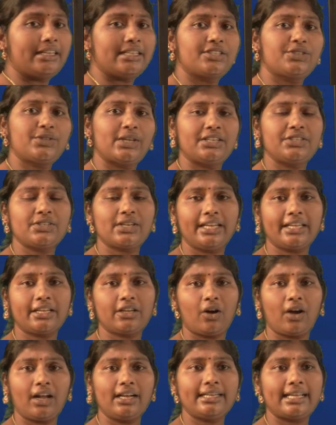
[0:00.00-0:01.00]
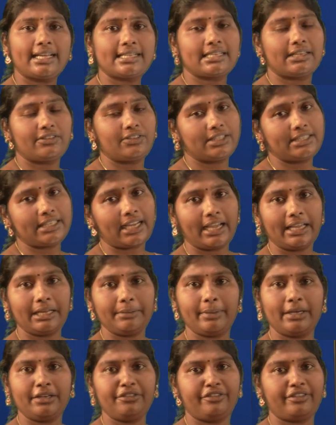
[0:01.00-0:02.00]
is generally called as a
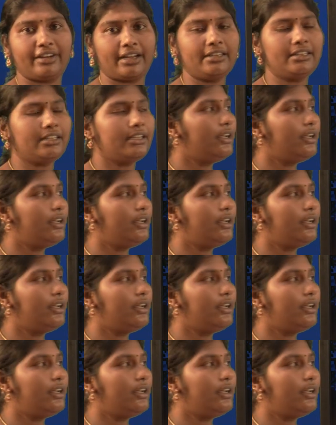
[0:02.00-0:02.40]
retirement fund,